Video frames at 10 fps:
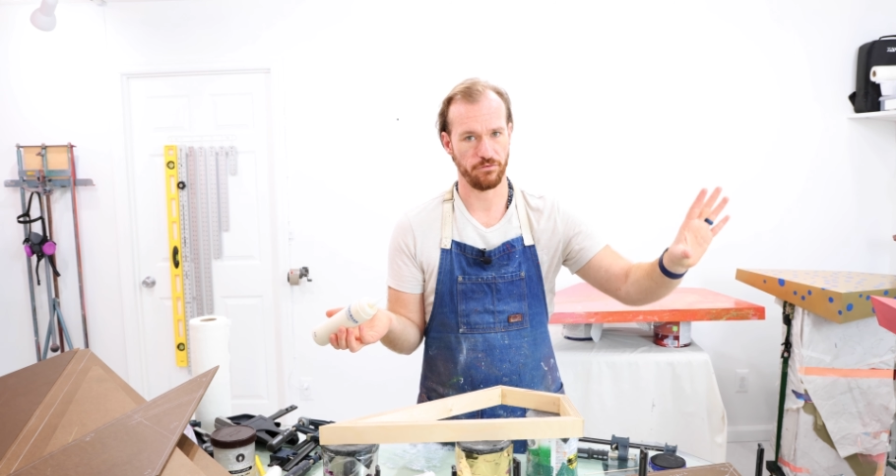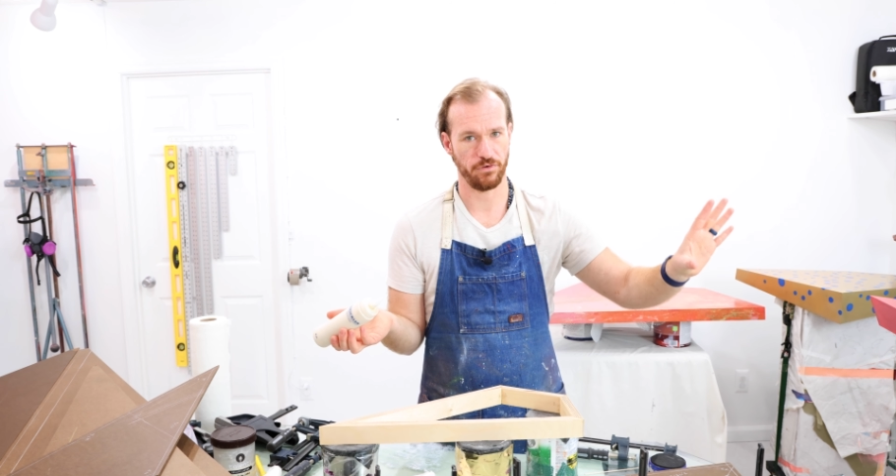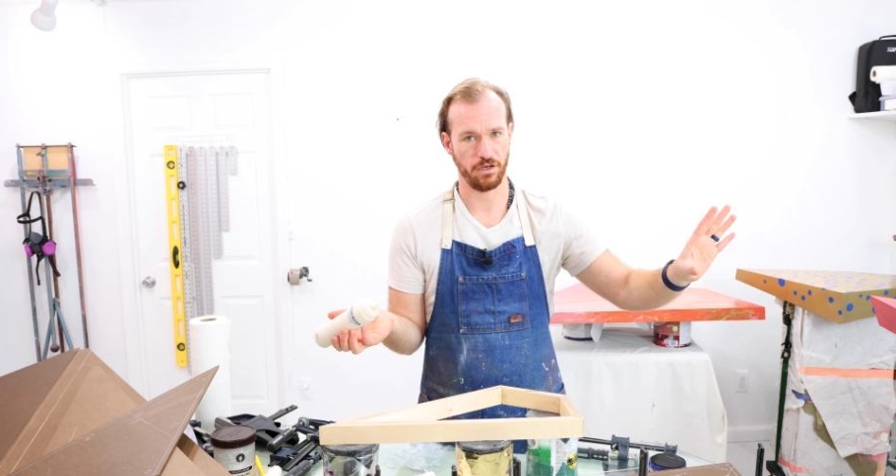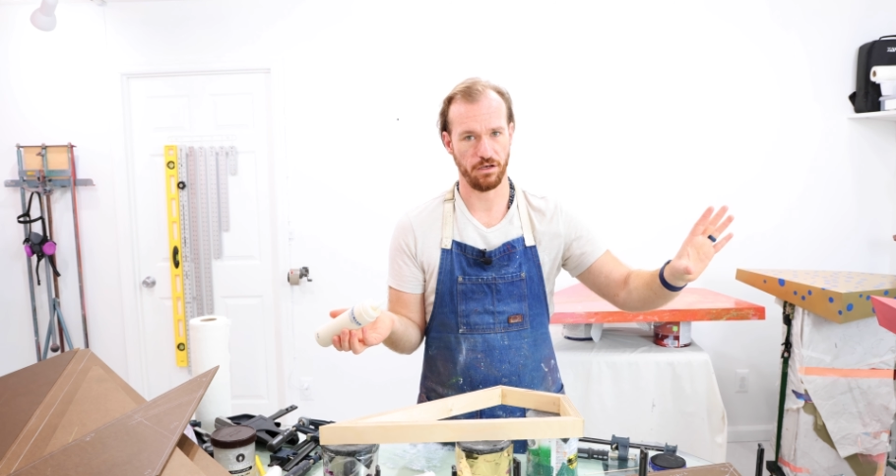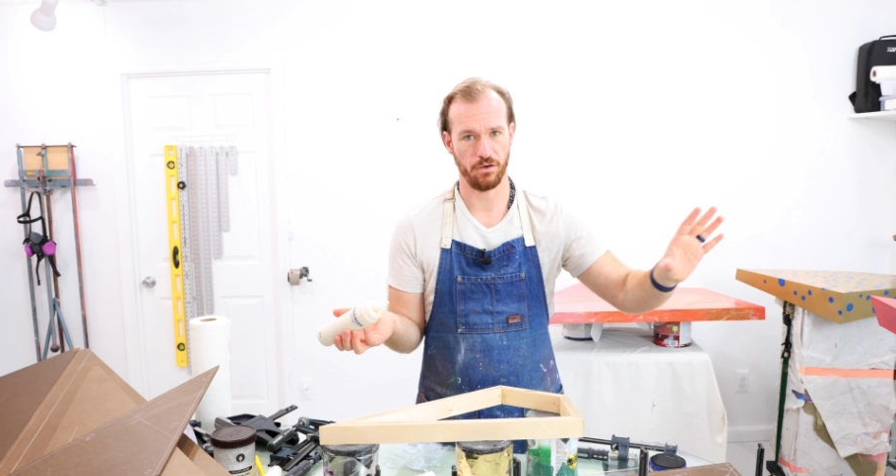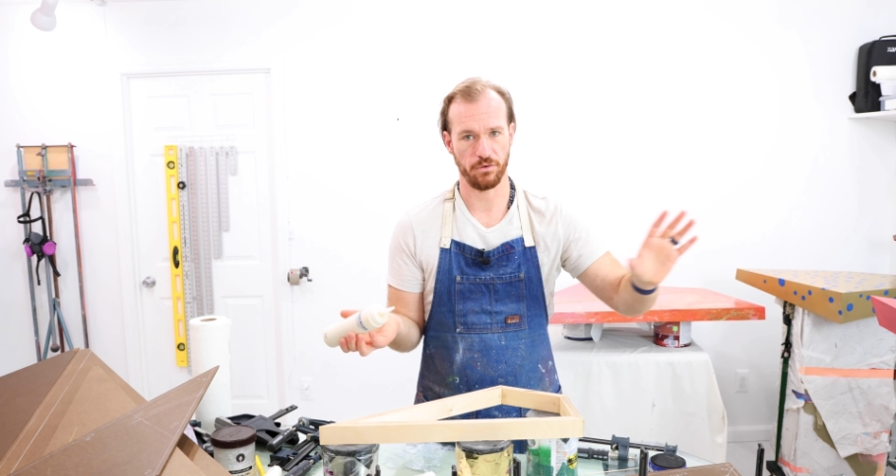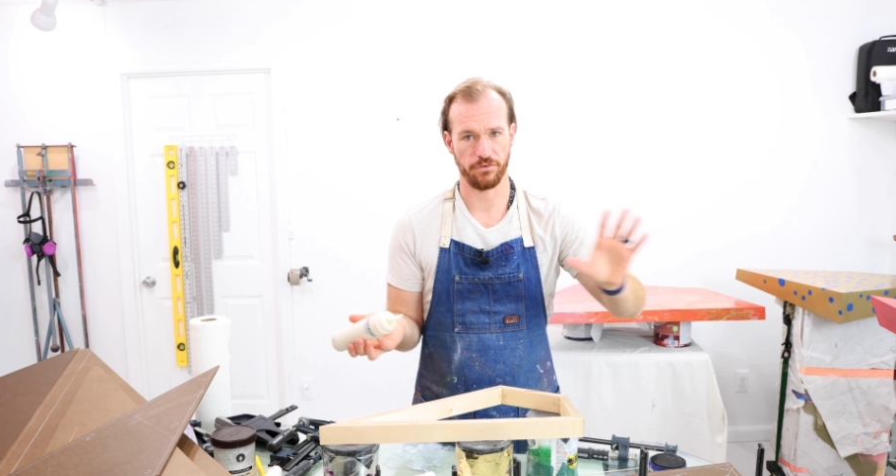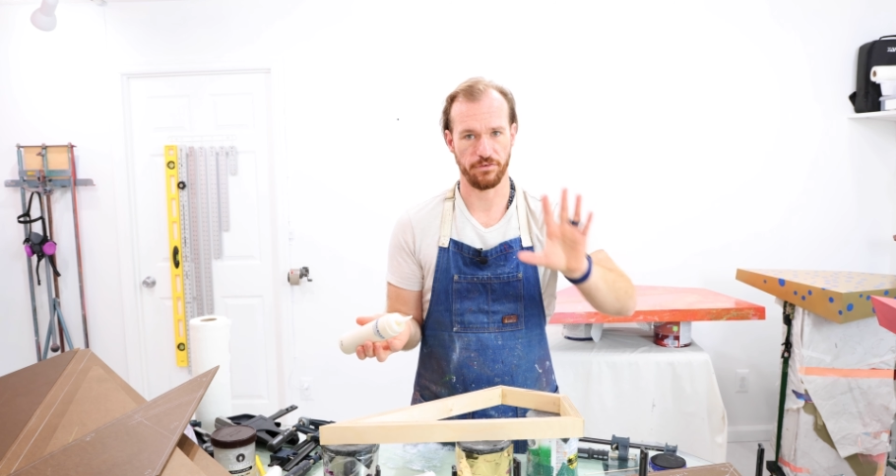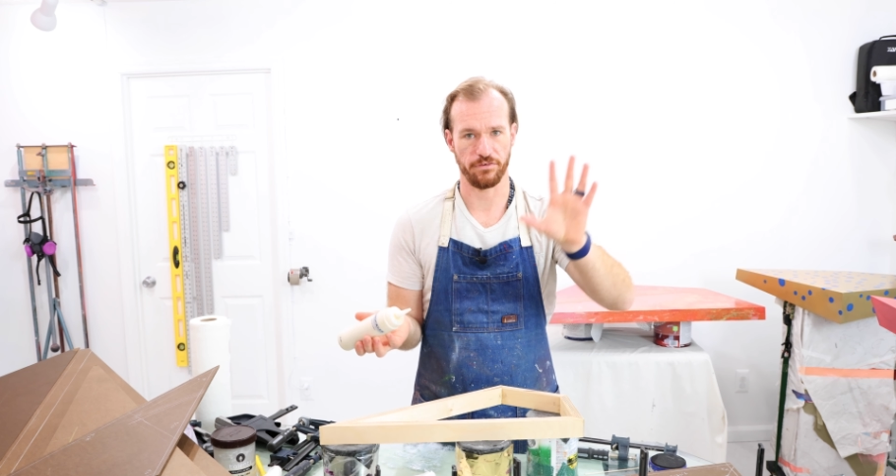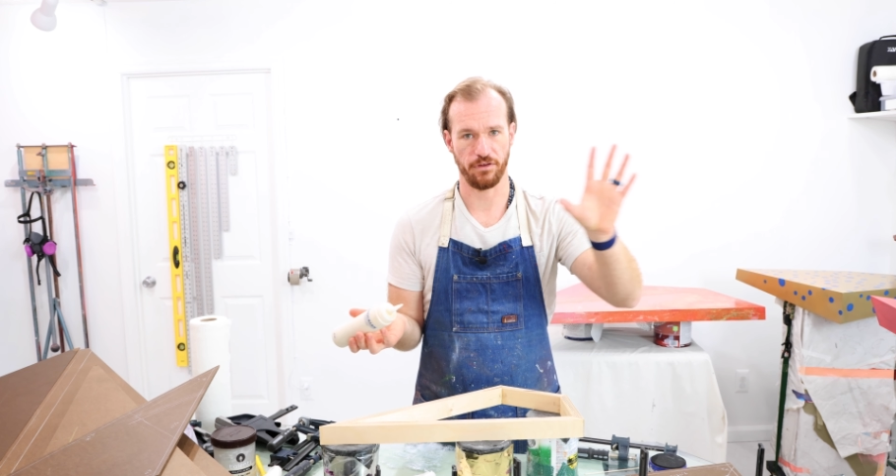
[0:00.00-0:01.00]
the video
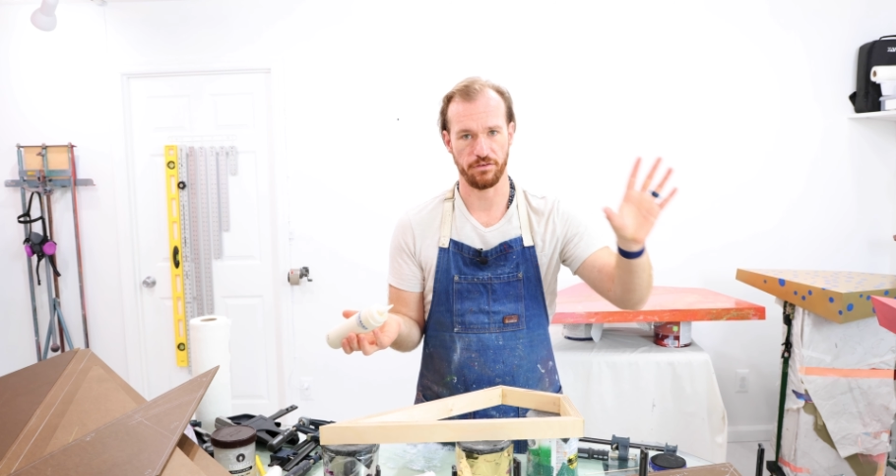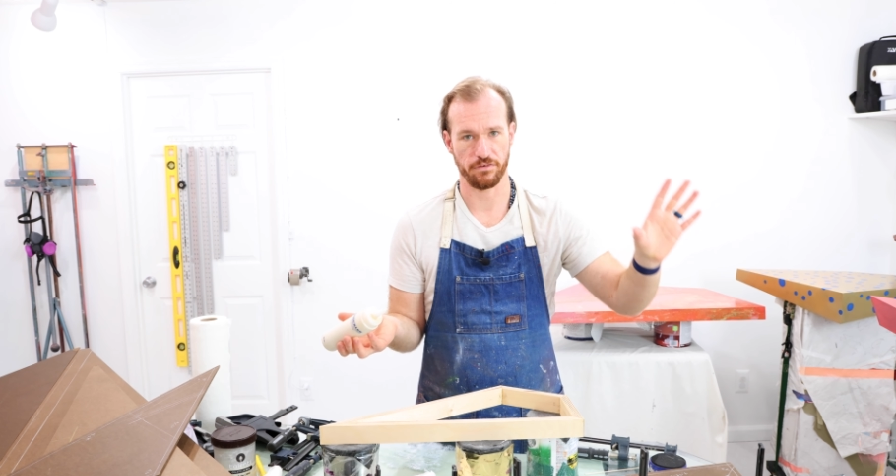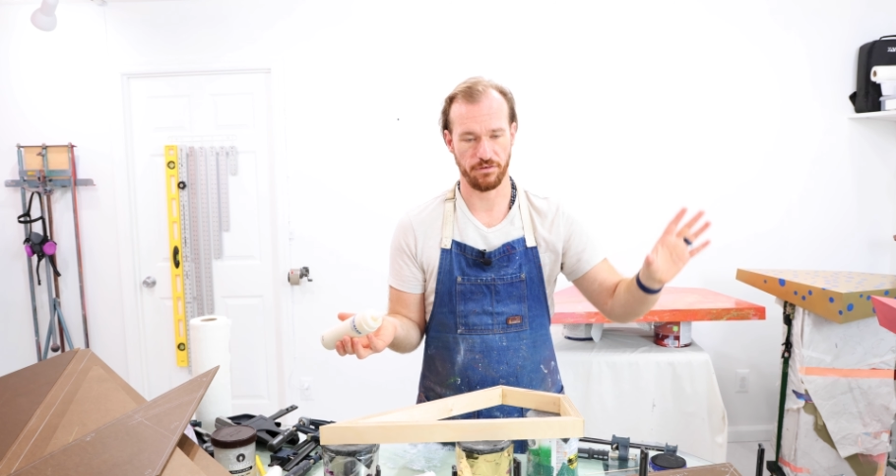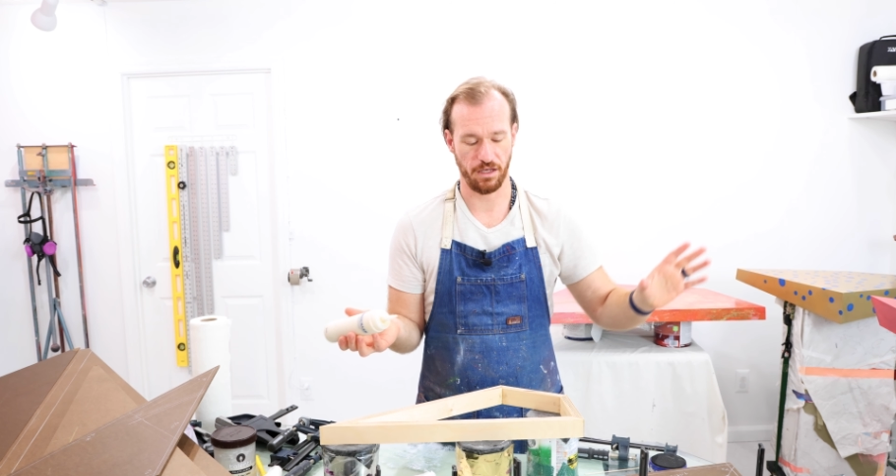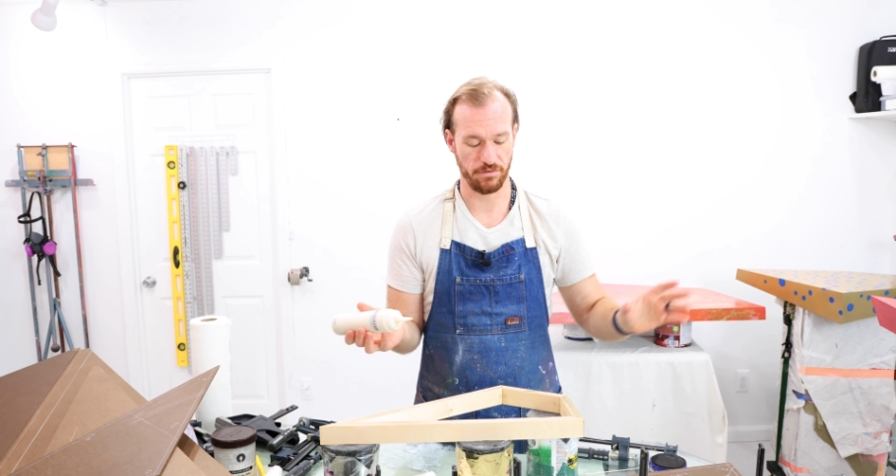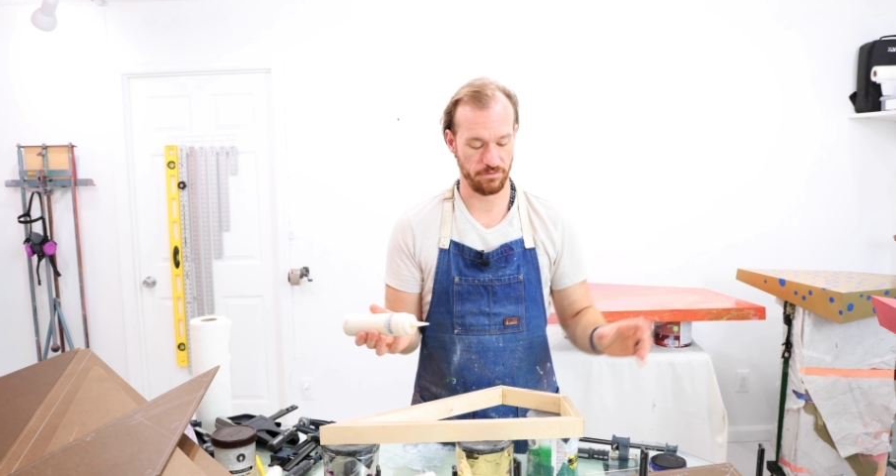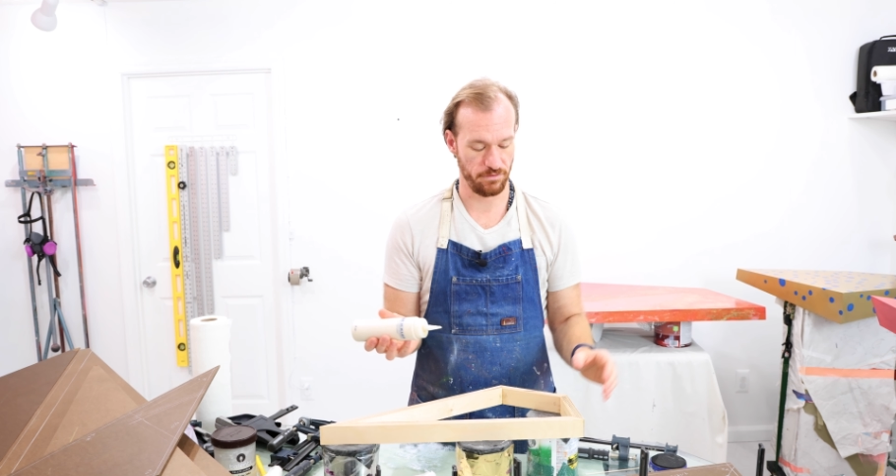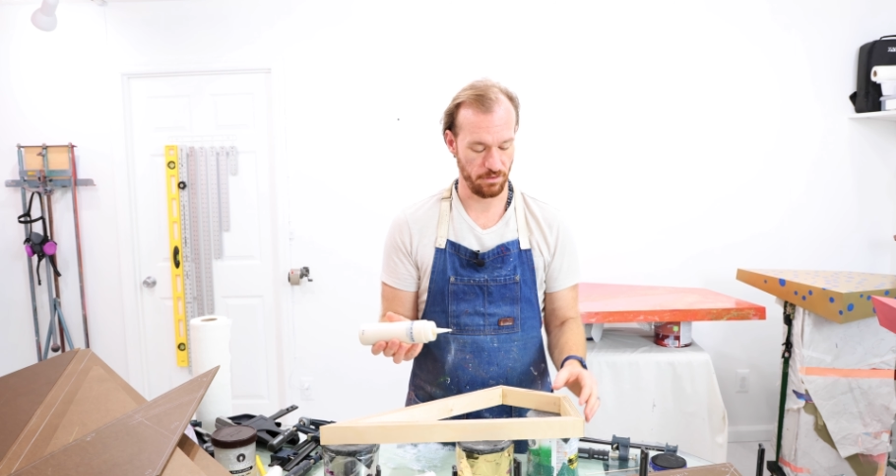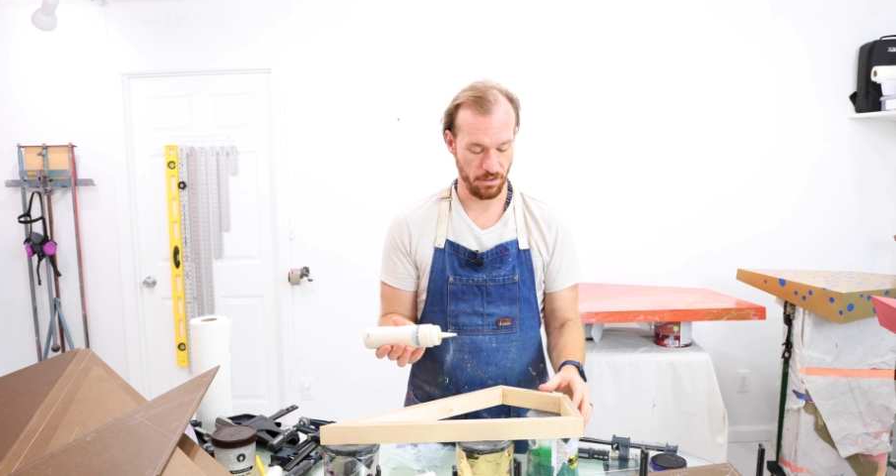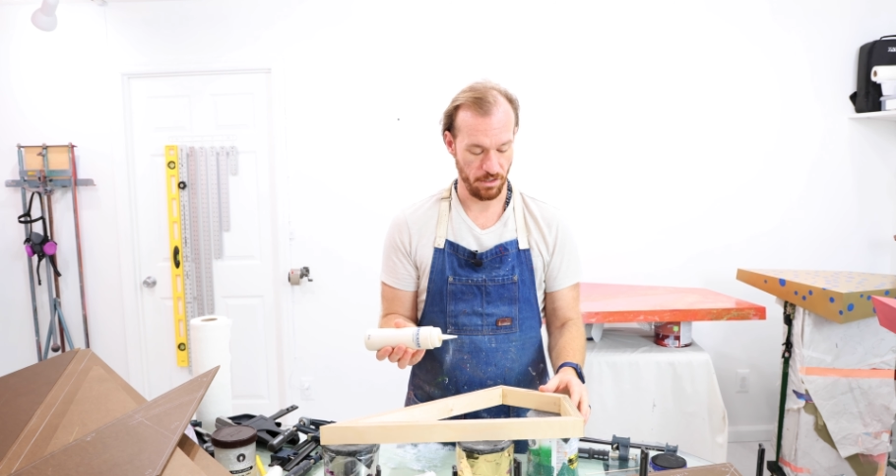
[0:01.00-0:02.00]
as the sun sets